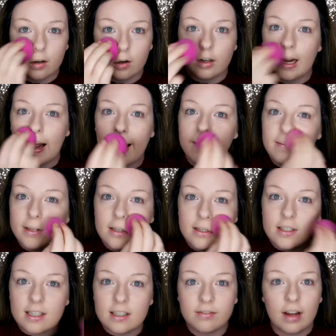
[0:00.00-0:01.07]
God, I haven't
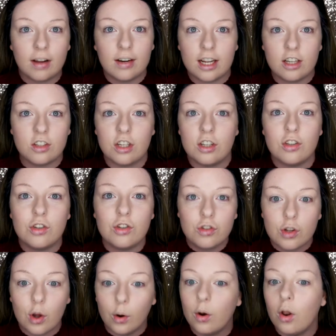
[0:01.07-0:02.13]
used this foundation in
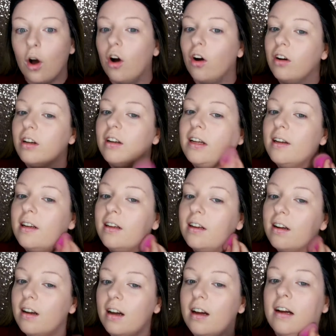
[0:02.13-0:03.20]
so long.
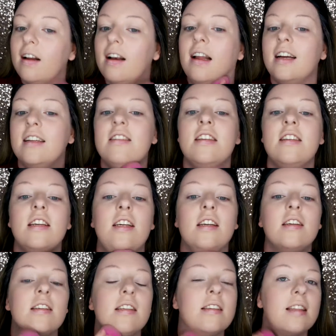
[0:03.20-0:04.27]
I like to
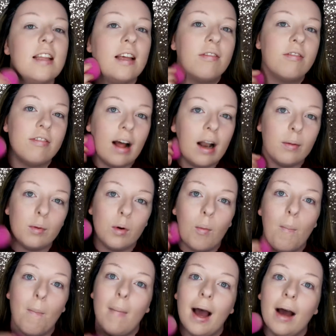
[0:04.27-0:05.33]
use the Infallible
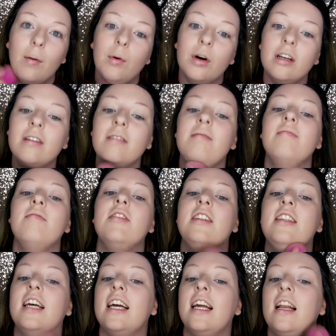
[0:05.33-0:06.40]
Matte one for
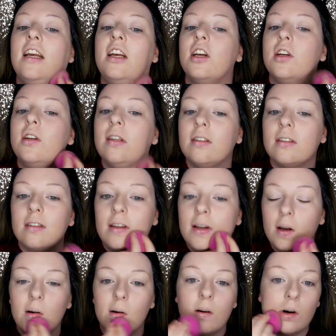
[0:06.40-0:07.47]
daily use
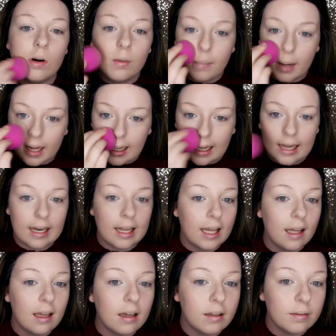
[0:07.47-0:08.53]
on my
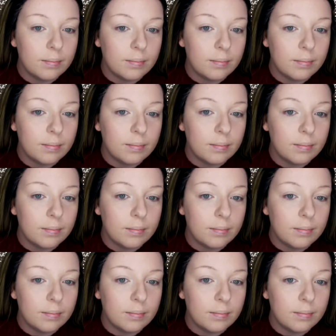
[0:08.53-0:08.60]
Clinique.